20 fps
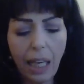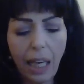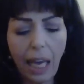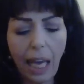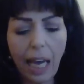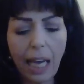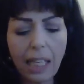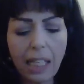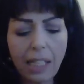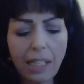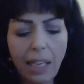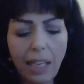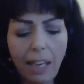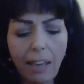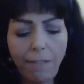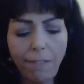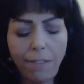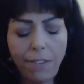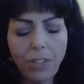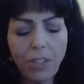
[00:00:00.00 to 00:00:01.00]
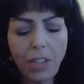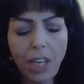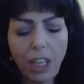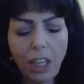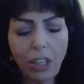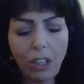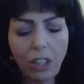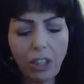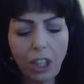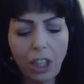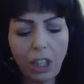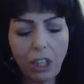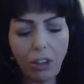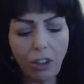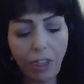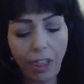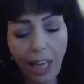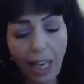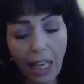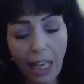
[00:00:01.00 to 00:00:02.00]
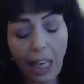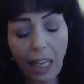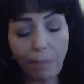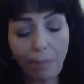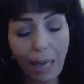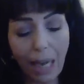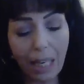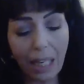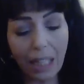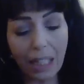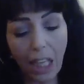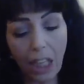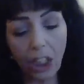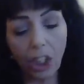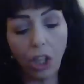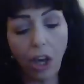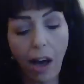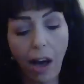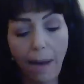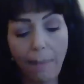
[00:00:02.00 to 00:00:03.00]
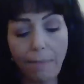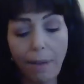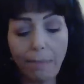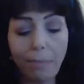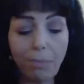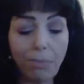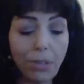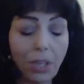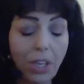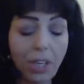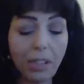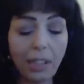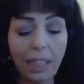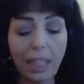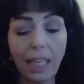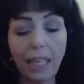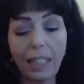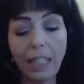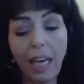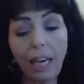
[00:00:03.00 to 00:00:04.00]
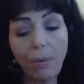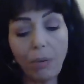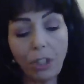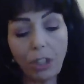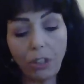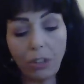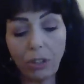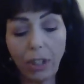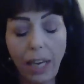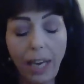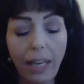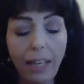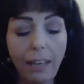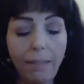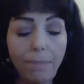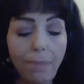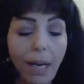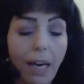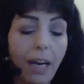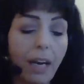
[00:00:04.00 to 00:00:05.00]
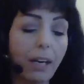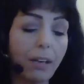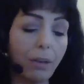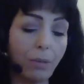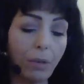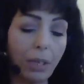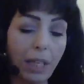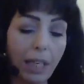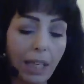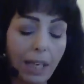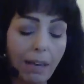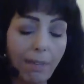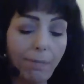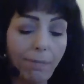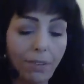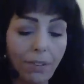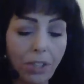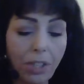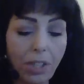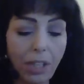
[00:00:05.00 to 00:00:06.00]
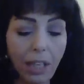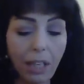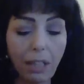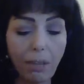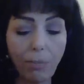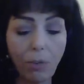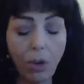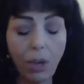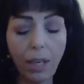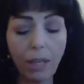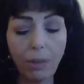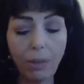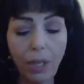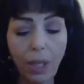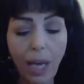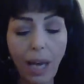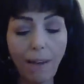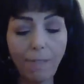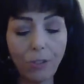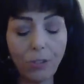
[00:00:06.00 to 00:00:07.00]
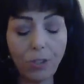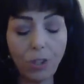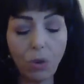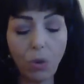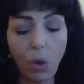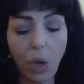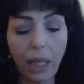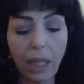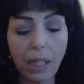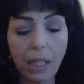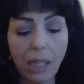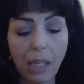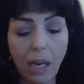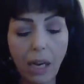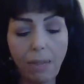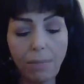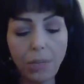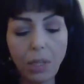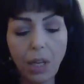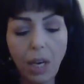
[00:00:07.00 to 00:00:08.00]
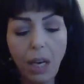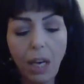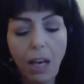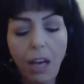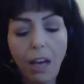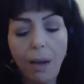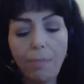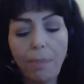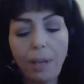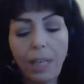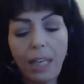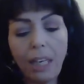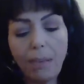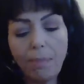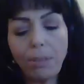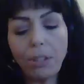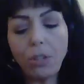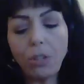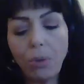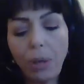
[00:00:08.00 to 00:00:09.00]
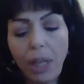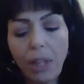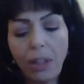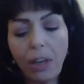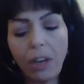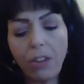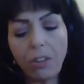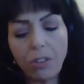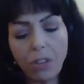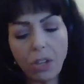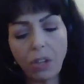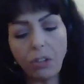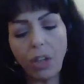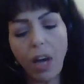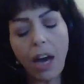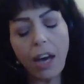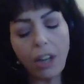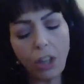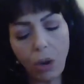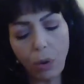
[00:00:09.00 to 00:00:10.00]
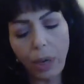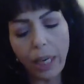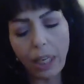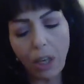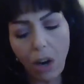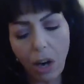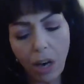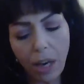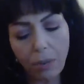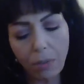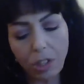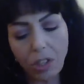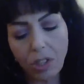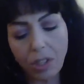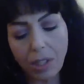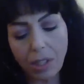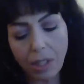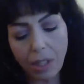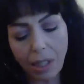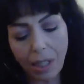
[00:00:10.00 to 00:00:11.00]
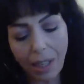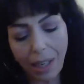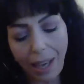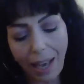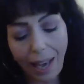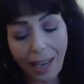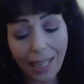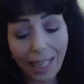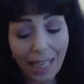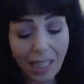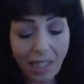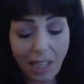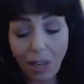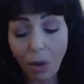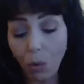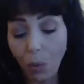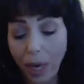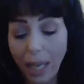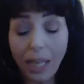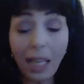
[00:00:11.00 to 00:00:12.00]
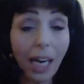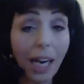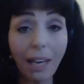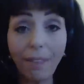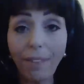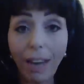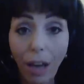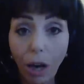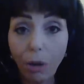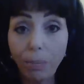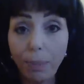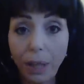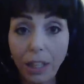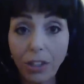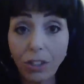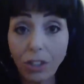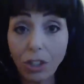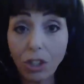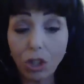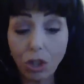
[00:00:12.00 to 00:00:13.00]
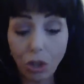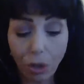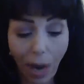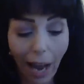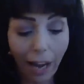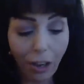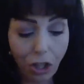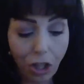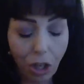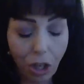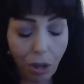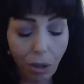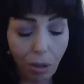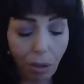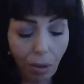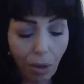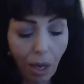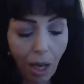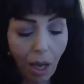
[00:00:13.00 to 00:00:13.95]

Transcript: And it feels like you're thinking about it a lot, maybe particularly at night when you're laying in bed, or when you get up first thing in the morning, when you have those quiet times. But in between there's a lot going on, which is, I guess, in a way kind of helping distract you